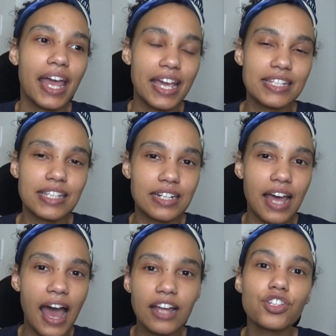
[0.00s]
is in
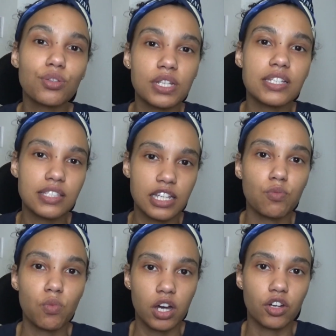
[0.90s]
Act 3,
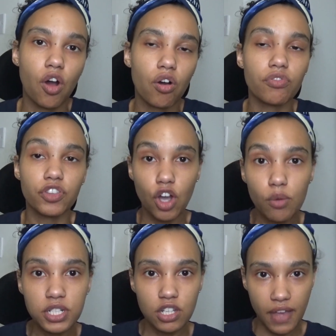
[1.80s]
Scene 1 of The
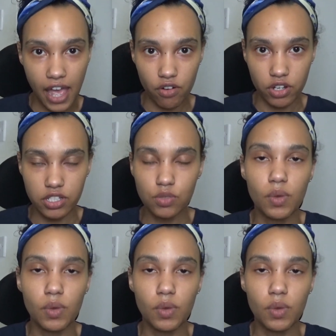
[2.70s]
Comedy of Errors,